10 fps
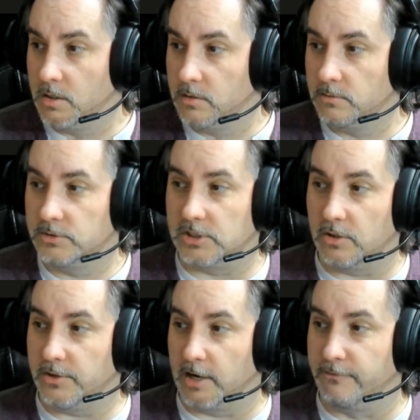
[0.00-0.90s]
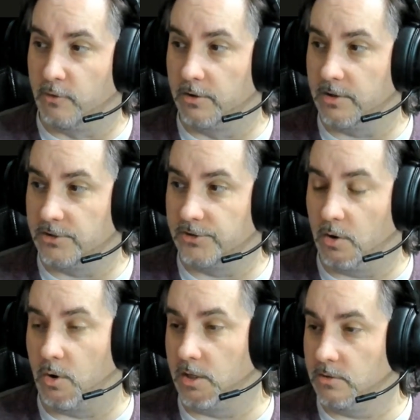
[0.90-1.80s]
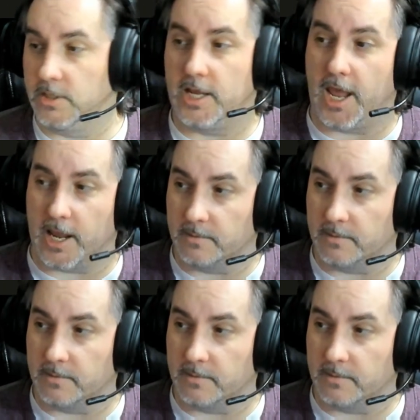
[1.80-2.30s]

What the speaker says: so therefore and so on. Yay.